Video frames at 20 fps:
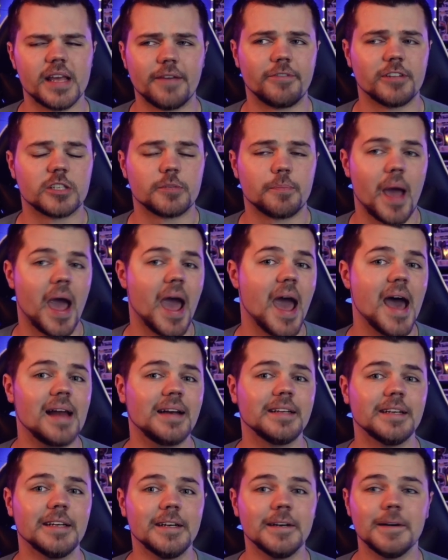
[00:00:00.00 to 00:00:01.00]
If it's
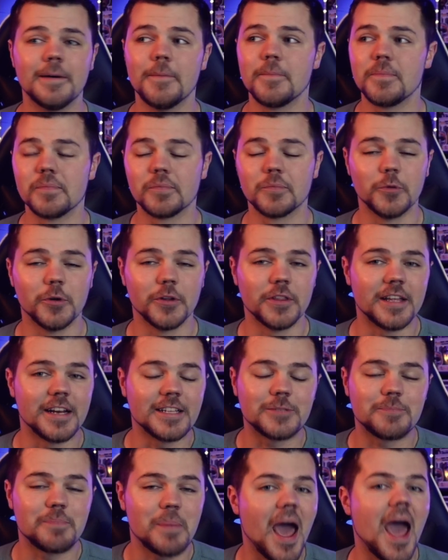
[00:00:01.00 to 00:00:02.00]
bad, well, then
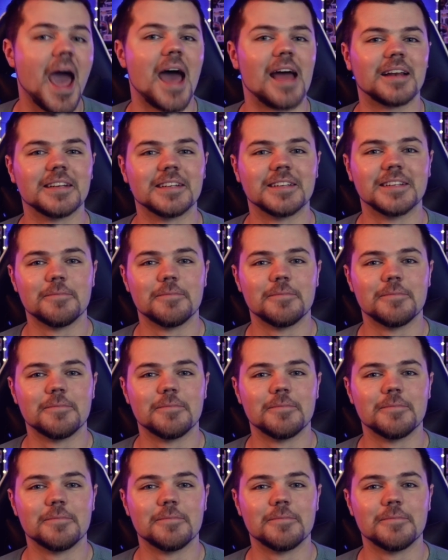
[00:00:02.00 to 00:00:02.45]
it's bad.